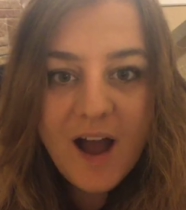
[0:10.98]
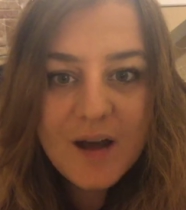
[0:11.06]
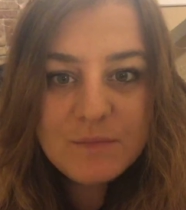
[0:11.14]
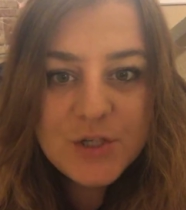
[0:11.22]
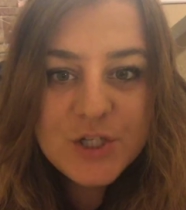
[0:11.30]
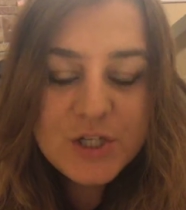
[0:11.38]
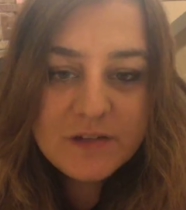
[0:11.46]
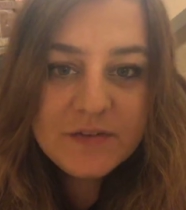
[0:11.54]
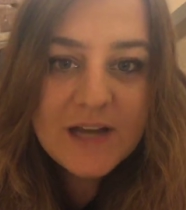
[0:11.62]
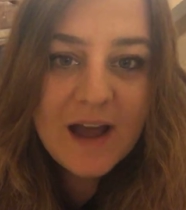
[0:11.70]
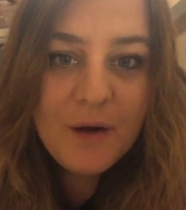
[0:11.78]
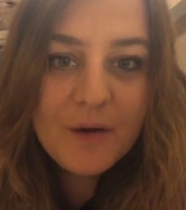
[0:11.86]

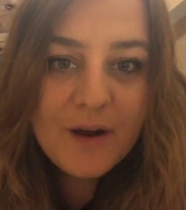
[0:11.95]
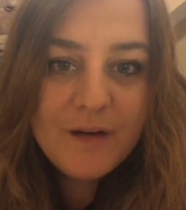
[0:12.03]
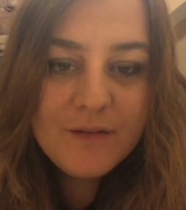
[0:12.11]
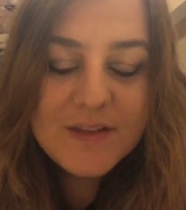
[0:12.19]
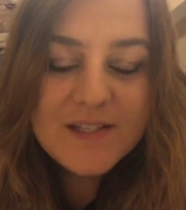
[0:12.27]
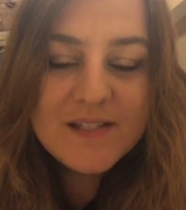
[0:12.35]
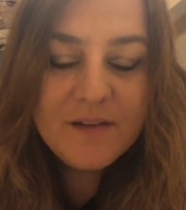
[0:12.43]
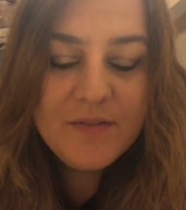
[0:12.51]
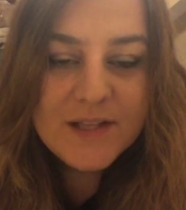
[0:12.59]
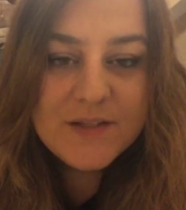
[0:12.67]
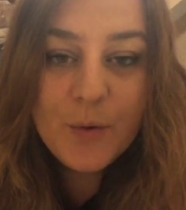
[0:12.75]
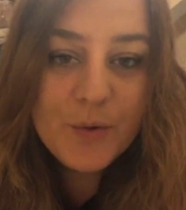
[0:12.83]
shift out of the stuff
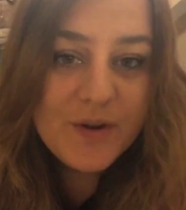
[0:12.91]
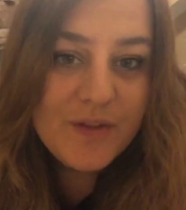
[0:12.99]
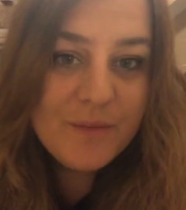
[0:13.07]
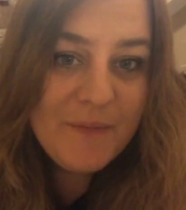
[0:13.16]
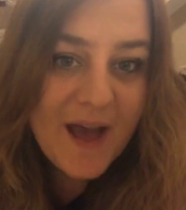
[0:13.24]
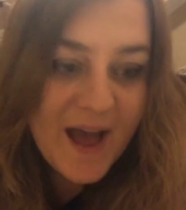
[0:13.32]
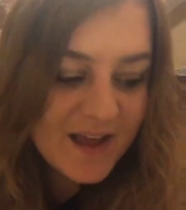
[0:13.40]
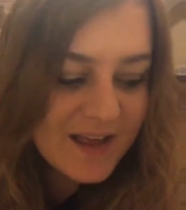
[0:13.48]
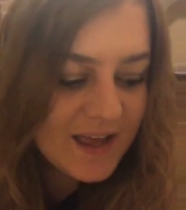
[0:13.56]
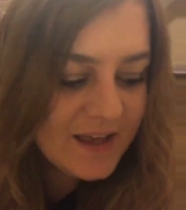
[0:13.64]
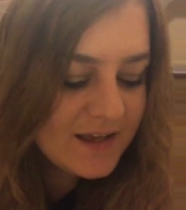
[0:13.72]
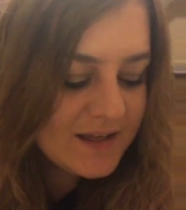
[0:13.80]
that's holding them back,
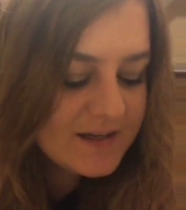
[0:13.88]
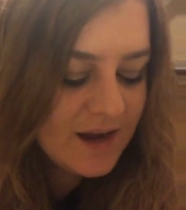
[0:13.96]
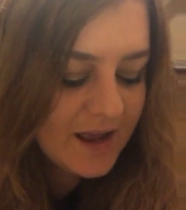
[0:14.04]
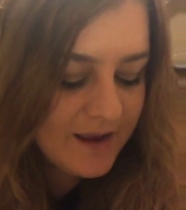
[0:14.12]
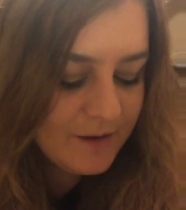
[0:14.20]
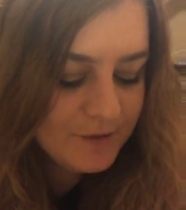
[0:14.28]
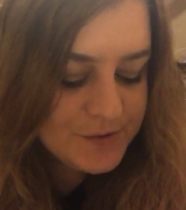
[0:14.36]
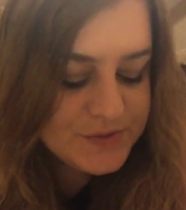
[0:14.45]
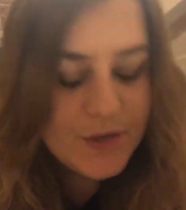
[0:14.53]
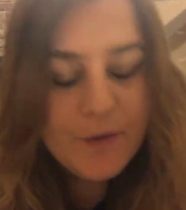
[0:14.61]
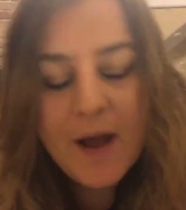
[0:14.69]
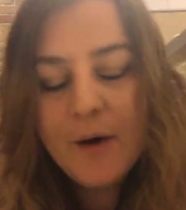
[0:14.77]
and I
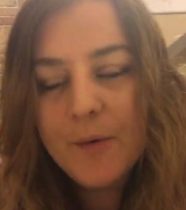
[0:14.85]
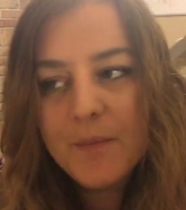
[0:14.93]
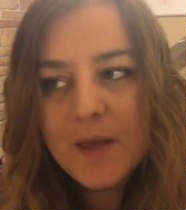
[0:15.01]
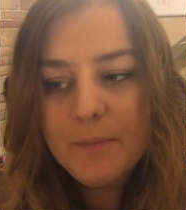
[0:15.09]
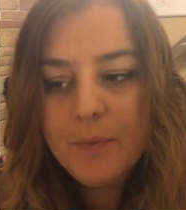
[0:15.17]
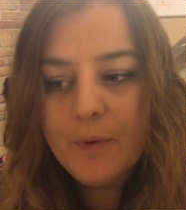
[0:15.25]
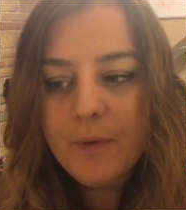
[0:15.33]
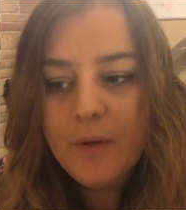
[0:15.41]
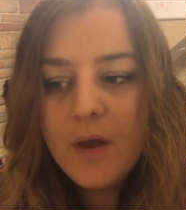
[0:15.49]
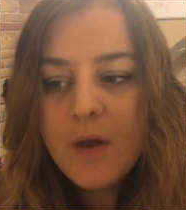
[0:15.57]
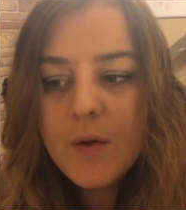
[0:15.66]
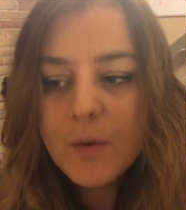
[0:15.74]
also help people
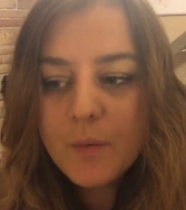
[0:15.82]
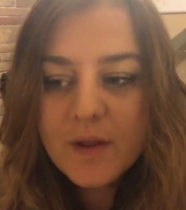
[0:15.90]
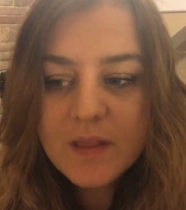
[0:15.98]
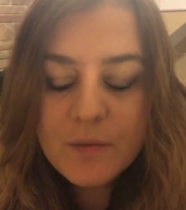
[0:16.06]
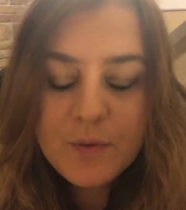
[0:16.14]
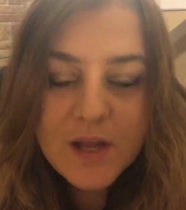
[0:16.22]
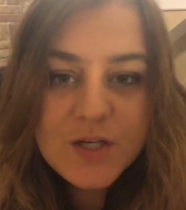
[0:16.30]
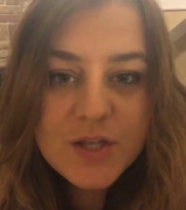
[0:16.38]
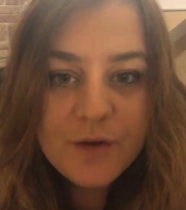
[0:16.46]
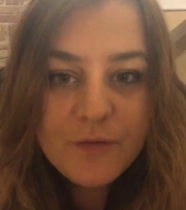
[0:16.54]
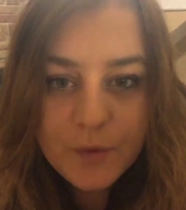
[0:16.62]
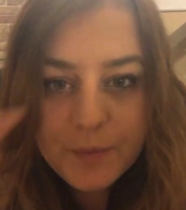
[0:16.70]
really reach
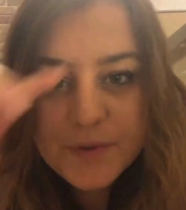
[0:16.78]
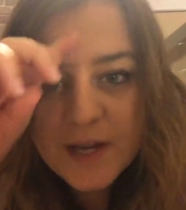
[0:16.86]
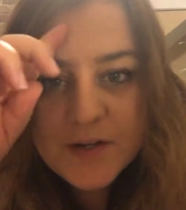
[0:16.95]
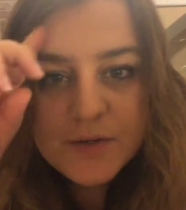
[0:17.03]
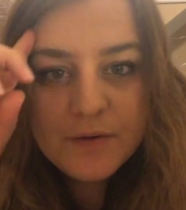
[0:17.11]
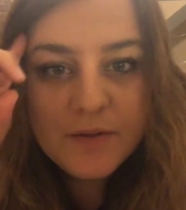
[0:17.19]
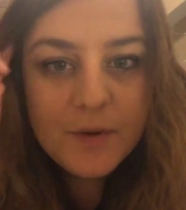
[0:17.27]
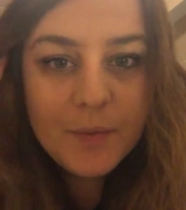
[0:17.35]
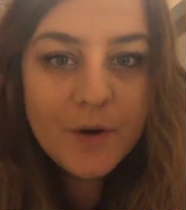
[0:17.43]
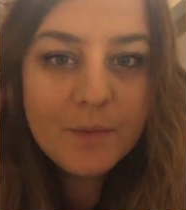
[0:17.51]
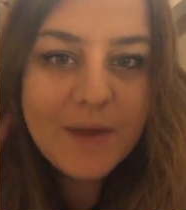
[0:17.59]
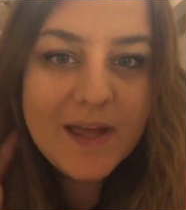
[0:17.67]
their full potential and their
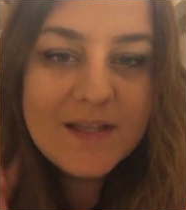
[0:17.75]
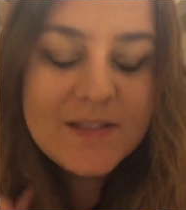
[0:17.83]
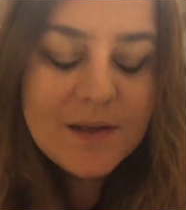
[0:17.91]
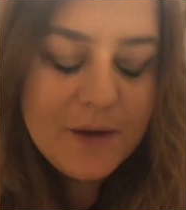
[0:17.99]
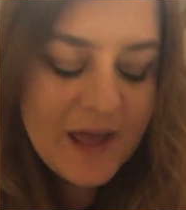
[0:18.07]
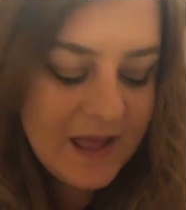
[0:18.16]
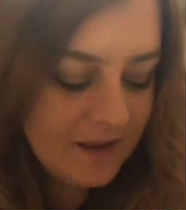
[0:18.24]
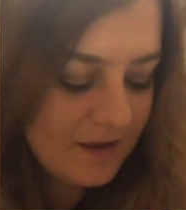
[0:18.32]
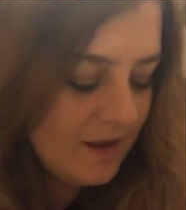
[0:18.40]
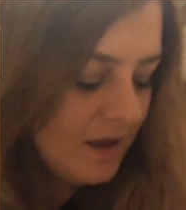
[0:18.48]
purpose, okay?